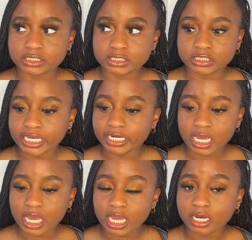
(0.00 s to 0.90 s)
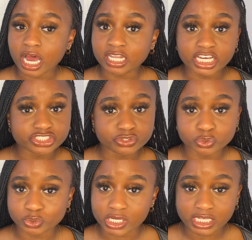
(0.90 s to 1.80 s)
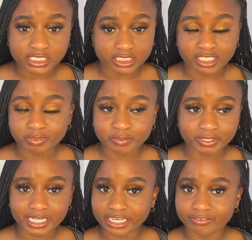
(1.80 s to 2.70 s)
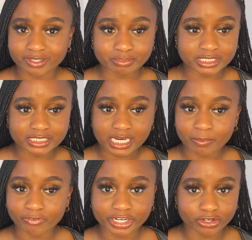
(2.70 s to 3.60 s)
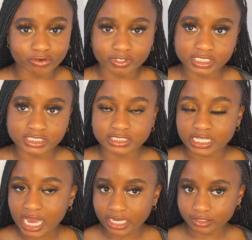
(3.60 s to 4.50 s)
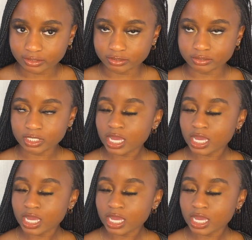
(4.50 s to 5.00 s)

yeah, nah. Unless you do touch-ups, but like for me, I'm already over the style.